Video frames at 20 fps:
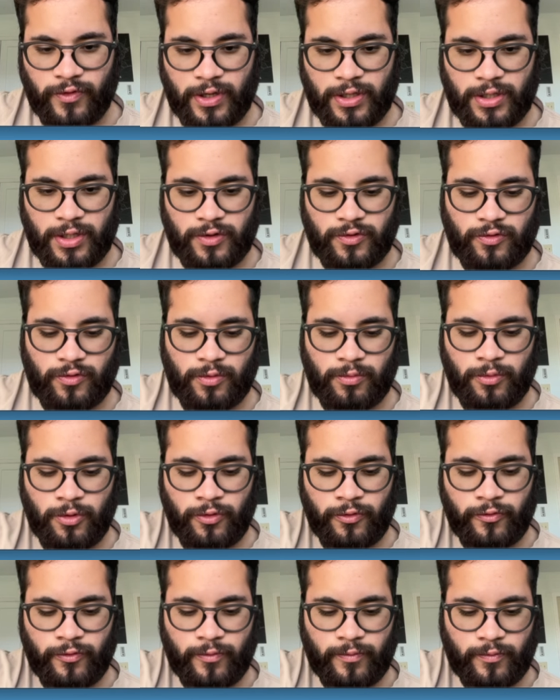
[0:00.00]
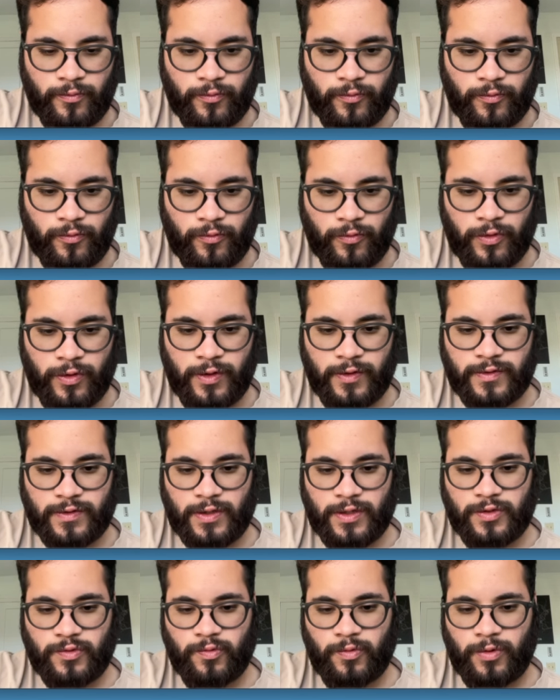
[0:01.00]
ID to remove. In this
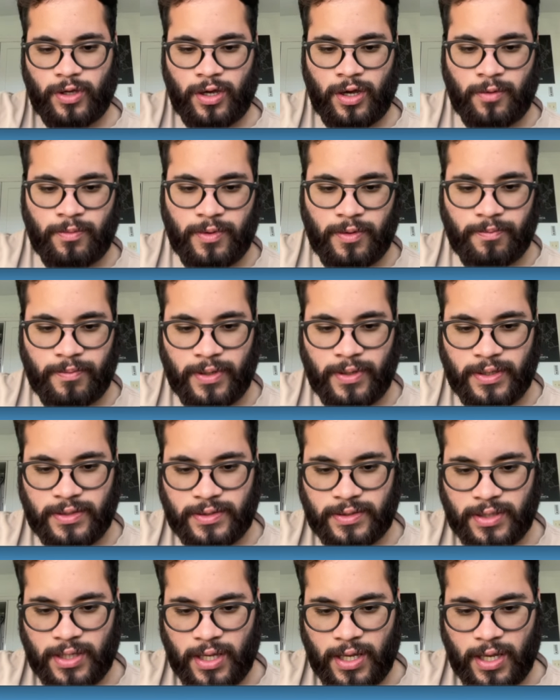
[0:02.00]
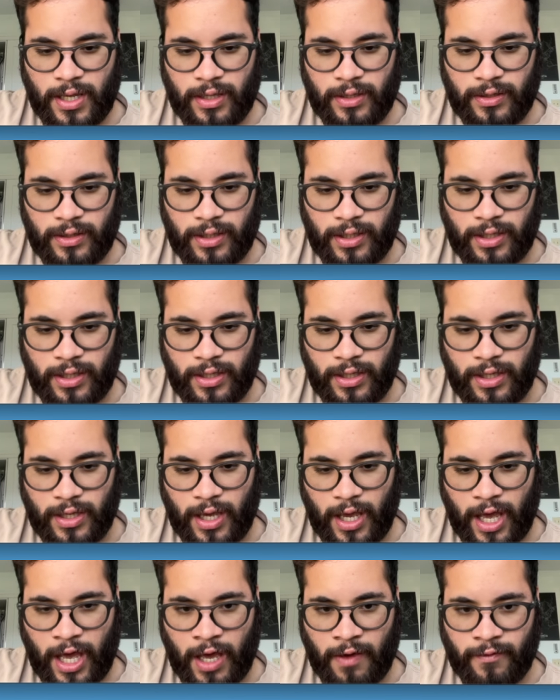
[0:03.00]
case, we copy paste the
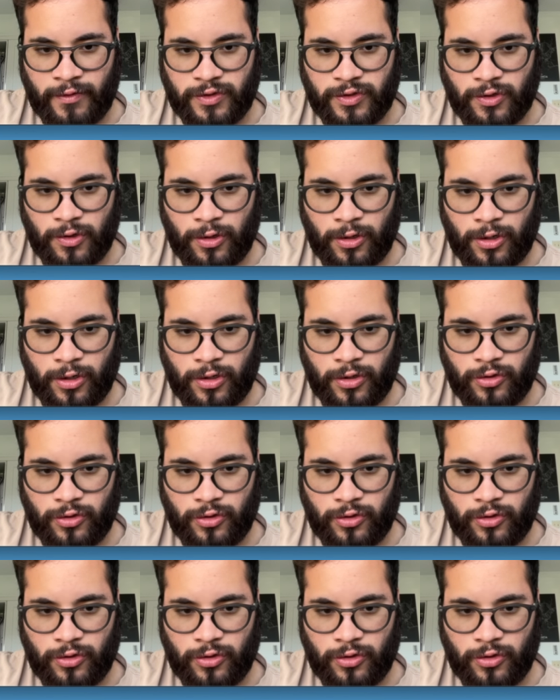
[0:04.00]
avatar